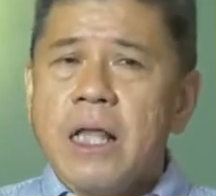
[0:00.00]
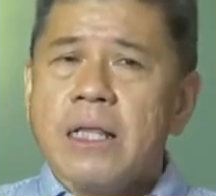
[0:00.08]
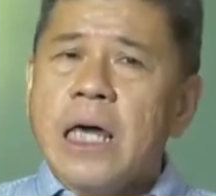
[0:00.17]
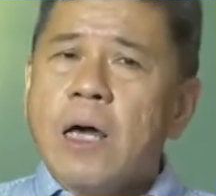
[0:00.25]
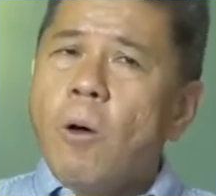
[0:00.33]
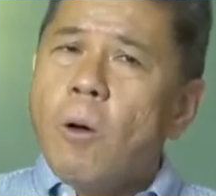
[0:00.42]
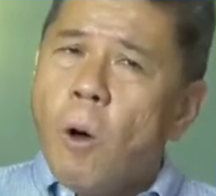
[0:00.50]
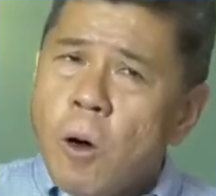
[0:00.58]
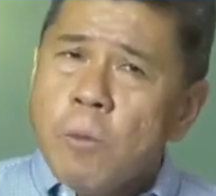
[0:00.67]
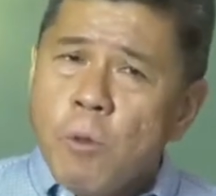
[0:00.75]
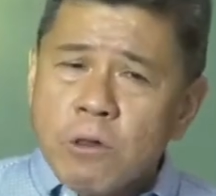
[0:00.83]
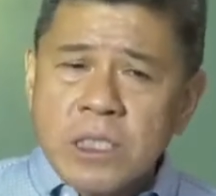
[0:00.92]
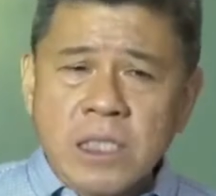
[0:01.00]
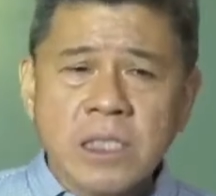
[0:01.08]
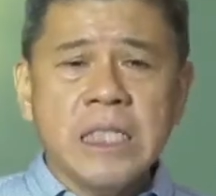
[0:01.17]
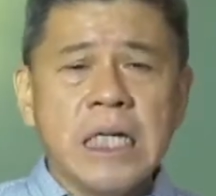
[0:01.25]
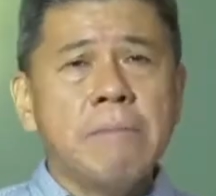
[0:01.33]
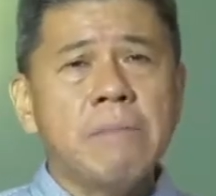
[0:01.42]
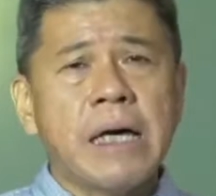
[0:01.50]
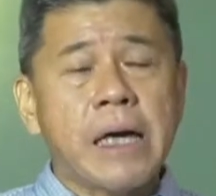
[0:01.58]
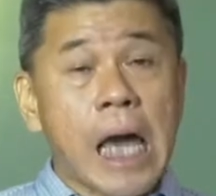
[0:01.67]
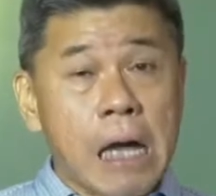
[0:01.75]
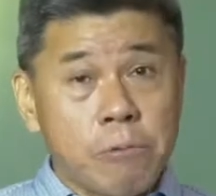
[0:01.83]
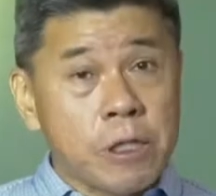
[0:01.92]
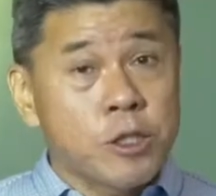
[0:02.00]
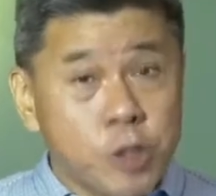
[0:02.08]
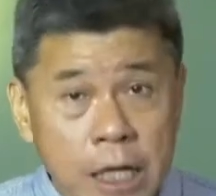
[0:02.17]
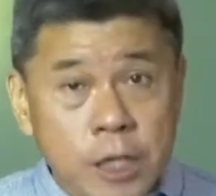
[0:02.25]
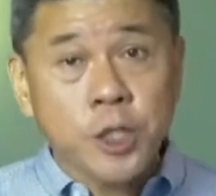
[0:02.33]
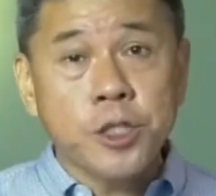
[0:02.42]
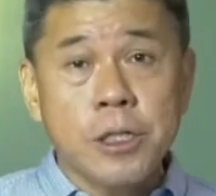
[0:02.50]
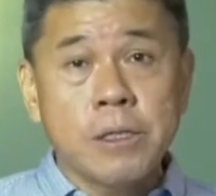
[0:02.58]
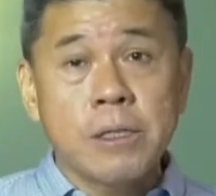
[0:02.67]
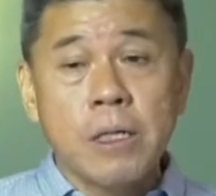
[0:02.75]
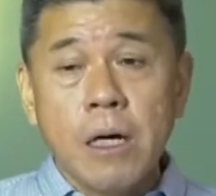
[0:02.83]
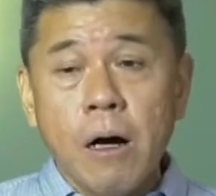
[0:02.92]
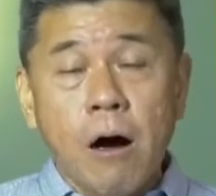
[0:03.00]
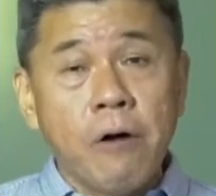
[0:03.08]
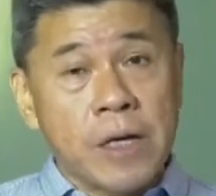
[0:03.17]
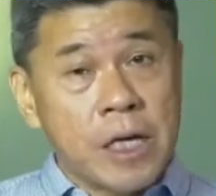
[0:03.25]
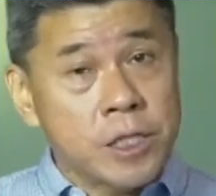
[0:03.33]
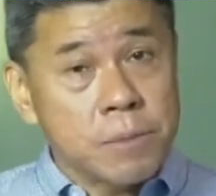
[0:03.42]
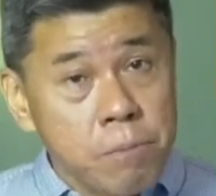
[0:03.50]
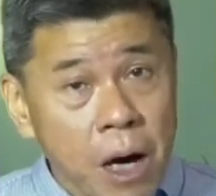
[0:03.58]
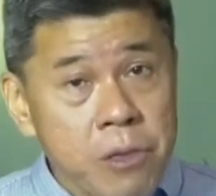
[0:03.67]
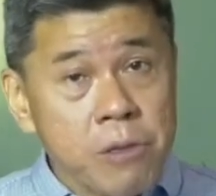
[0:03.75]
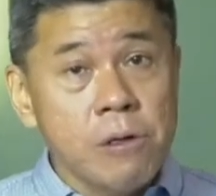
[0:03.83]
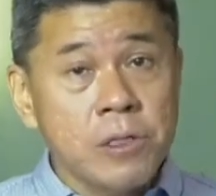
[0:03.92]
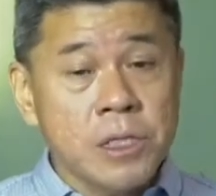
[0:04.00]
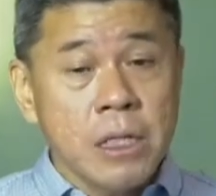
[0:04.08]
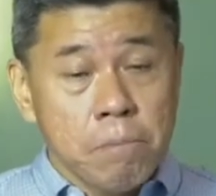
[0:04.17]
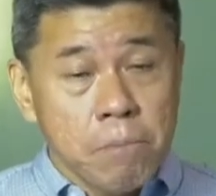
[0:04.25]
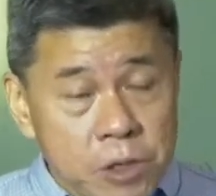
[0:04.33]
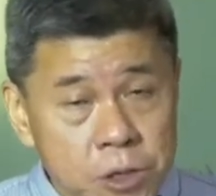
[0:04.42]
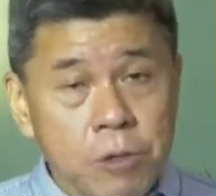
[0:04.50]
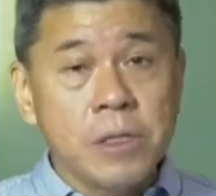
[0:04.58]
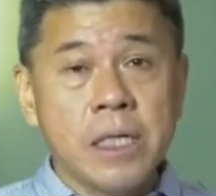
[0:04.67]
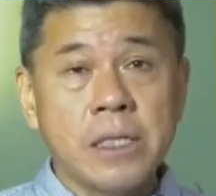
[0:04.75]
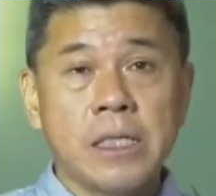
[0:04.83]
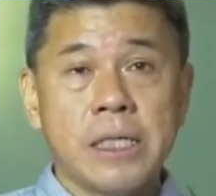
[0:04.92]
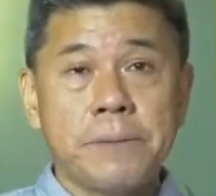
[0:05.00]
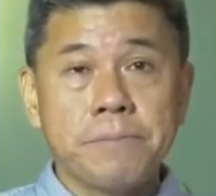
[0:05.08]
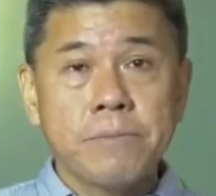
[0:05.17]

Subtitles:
They almost seem like a rejection of his mother's maternity.